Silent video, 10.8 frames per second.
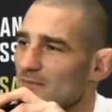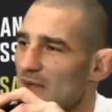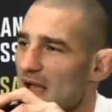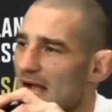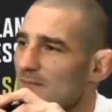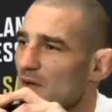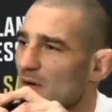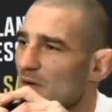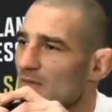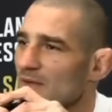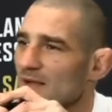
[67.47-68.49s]

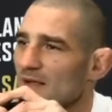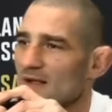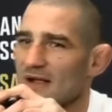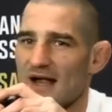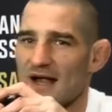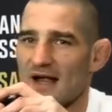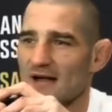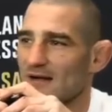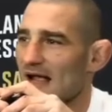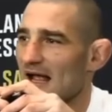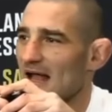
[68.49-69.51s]
backbone
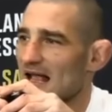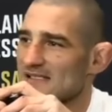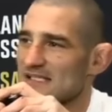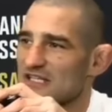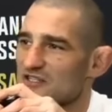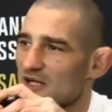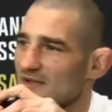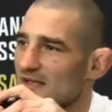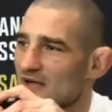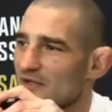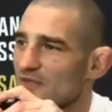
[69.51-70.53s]
and and has he shut
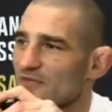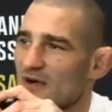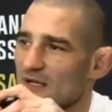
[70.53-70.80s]
down your